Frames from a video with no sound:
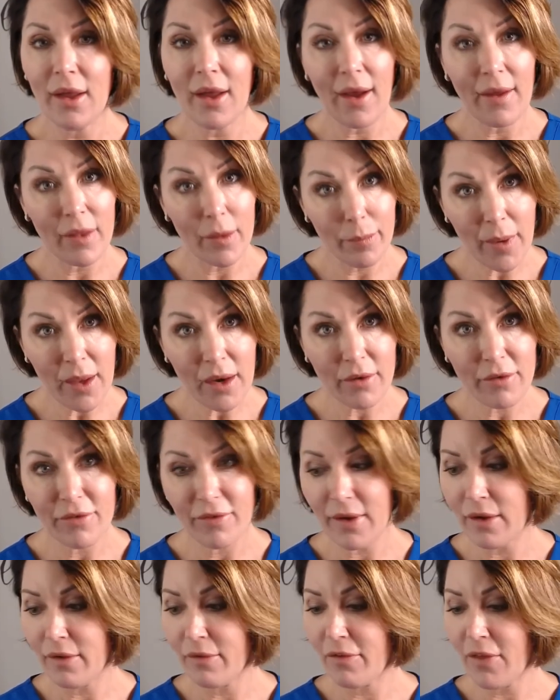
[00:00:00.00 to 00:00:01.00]
And the
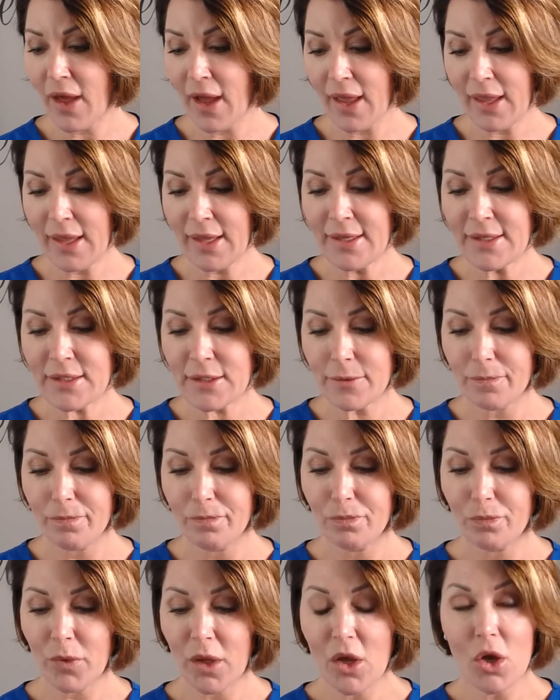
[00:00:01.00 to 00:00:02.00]
benefit of that is,
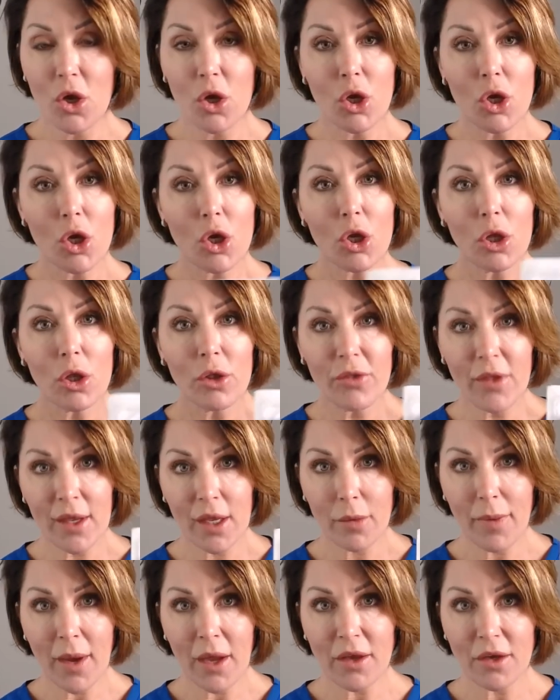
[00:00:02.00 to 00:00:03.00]
think
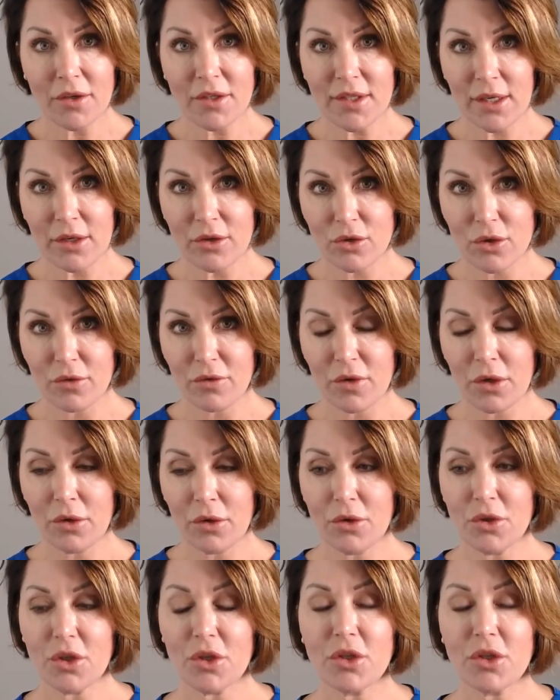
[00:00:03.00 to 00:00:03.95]
about your centrifuge.